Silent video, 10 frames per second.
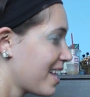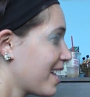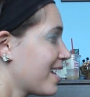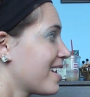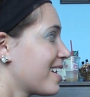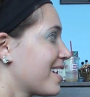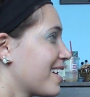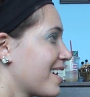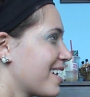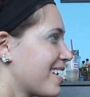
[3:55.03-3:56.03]
For the
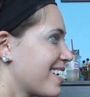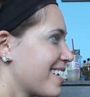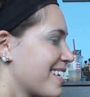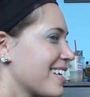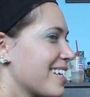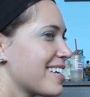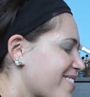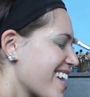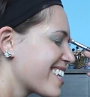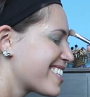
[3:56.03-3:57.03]
upper arch.
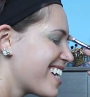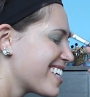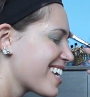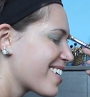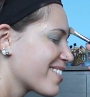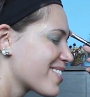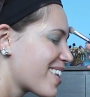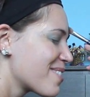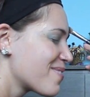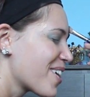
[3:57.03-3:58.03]
Thanks, Jess. I always
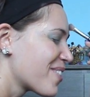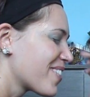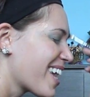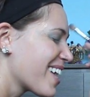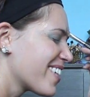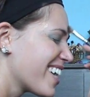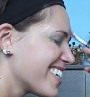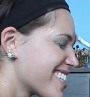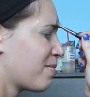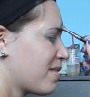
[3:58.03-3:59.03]
wanted purple
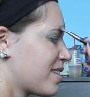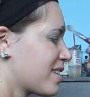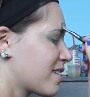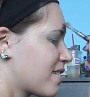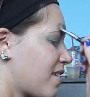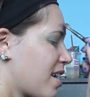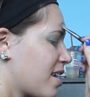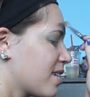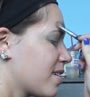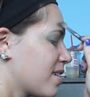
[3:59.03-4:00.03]
eyebrows. this is
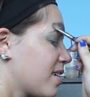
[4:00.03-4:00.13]
great.